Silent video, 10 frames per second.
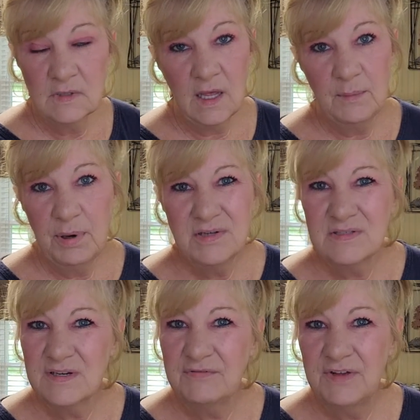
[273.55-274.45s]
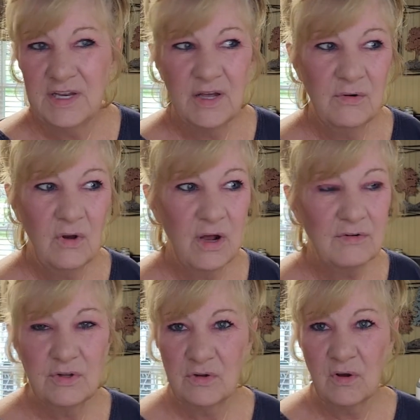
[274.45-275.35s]
I posted a video not
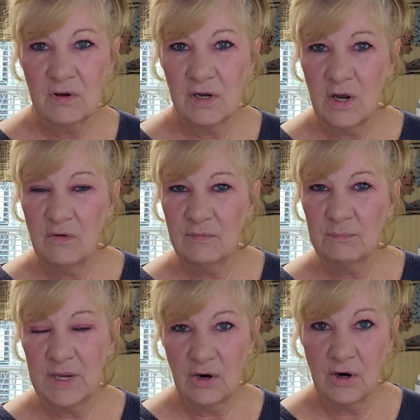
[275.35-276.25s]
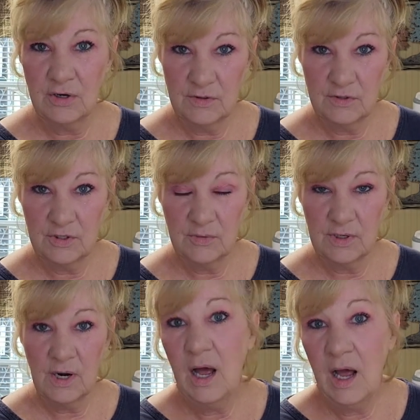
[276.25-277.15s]
too long ago, my garden
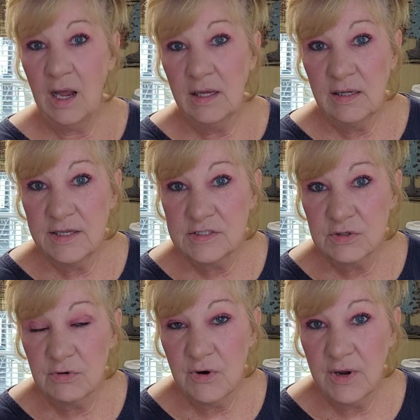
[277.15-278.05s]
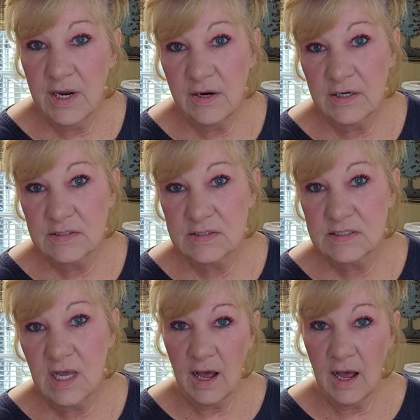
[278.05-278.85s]
tour. I like to grow carrots.